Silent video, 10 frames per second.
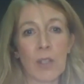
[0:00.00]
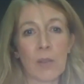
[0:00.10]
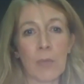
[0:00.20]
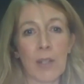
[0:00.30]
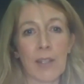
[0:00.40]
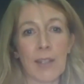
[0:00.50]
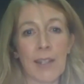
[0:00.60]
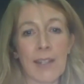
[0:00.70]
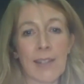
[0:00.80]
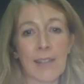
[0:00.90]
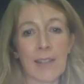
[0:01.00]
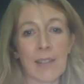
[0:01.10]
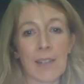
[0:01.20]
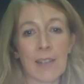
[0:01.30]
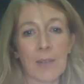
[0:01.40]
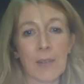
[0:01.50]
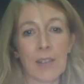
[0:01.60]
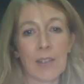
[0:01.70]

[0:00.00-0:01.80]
because mine hasn't.